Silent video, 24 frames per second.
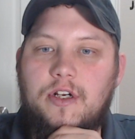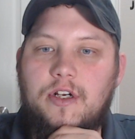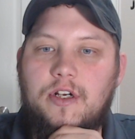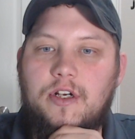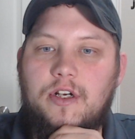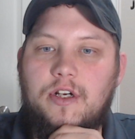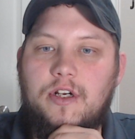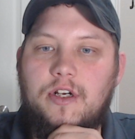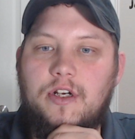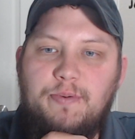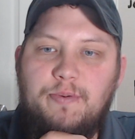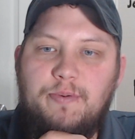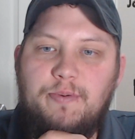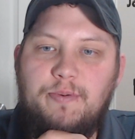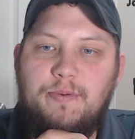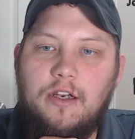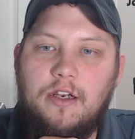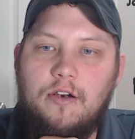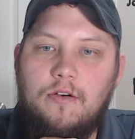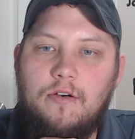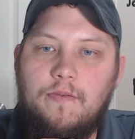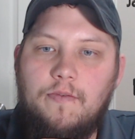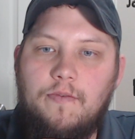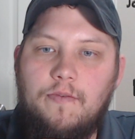Which
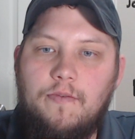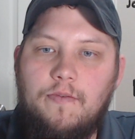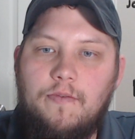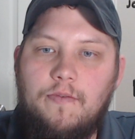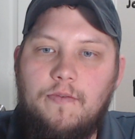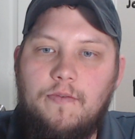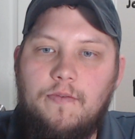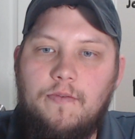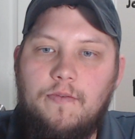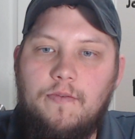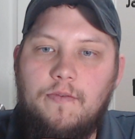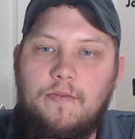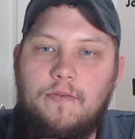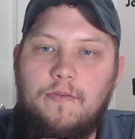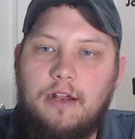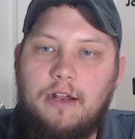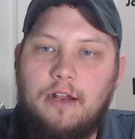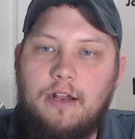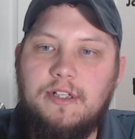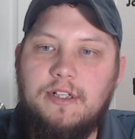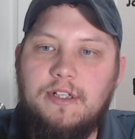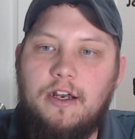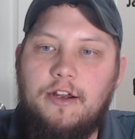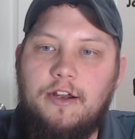Pico?
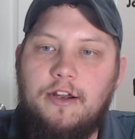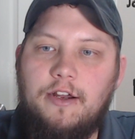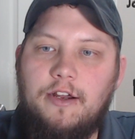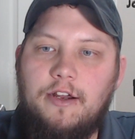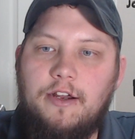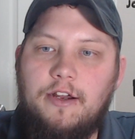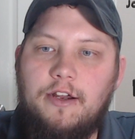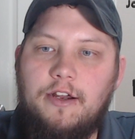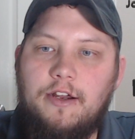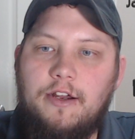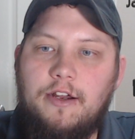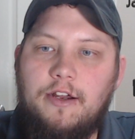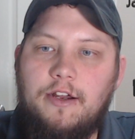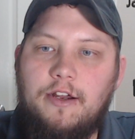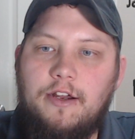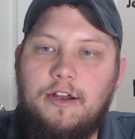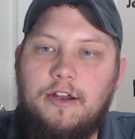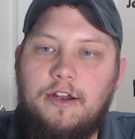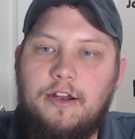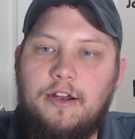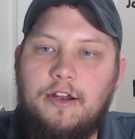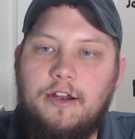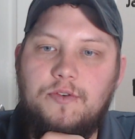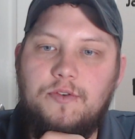How's the $150
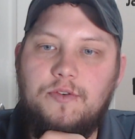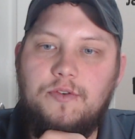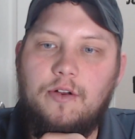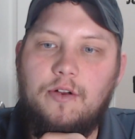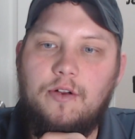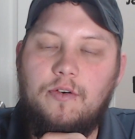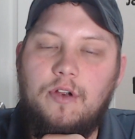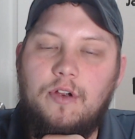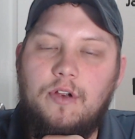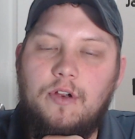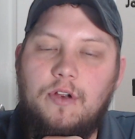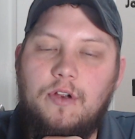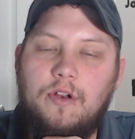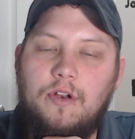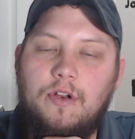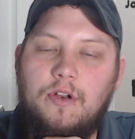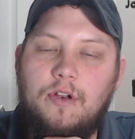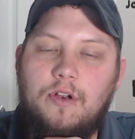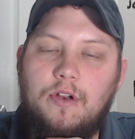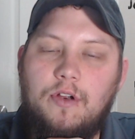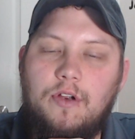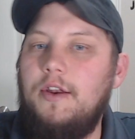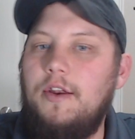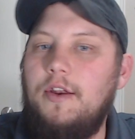one 2-channel?
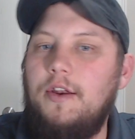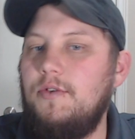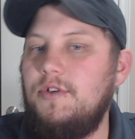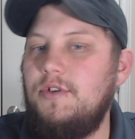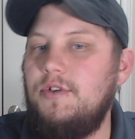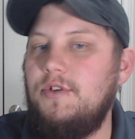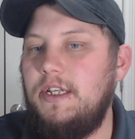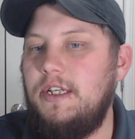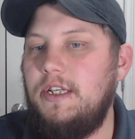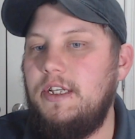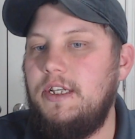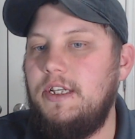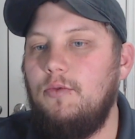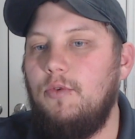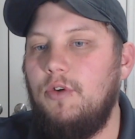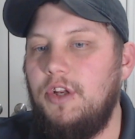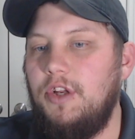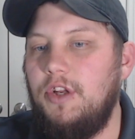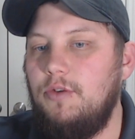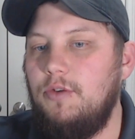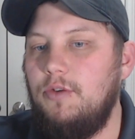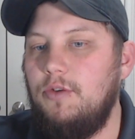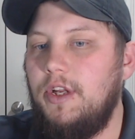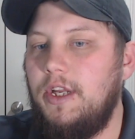No, JT,
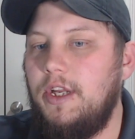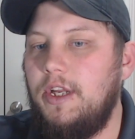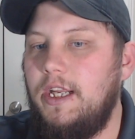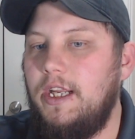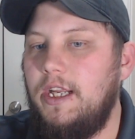you want to